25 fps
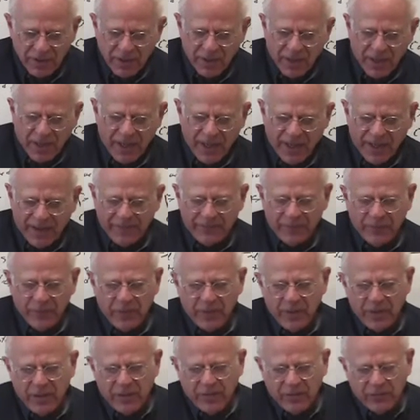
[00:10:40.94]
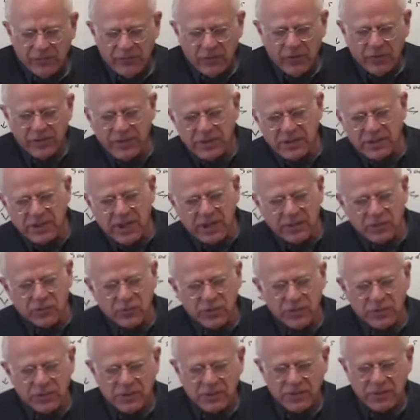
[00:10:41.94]
for these
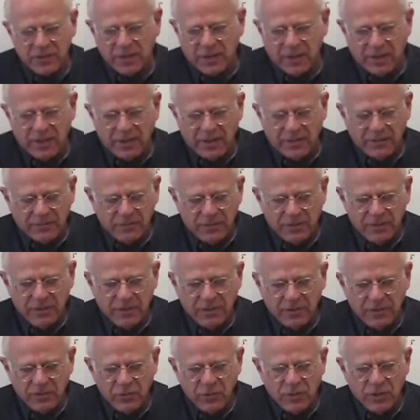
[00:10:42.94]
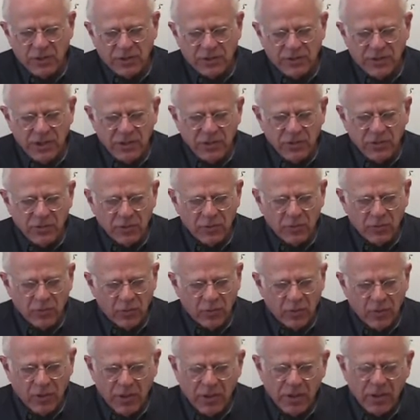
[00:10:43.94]
countries to continue the
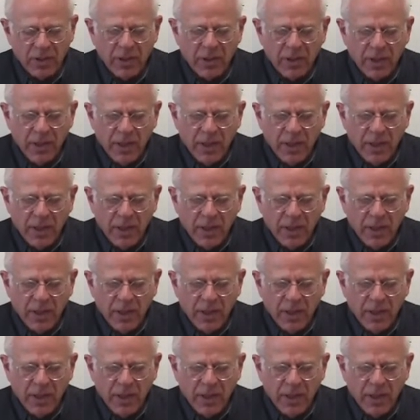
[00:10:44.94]
war.